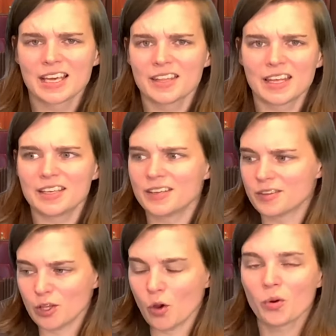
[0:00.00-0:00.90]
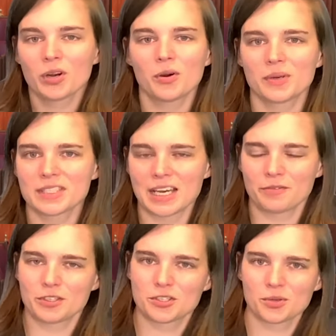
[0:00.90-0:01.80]
that lower courts have
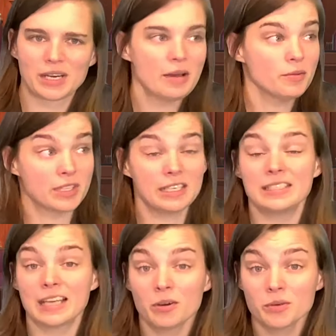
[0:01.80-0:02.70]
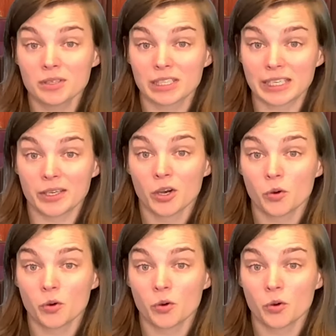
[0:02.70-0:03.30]
to sort out that undoubtedly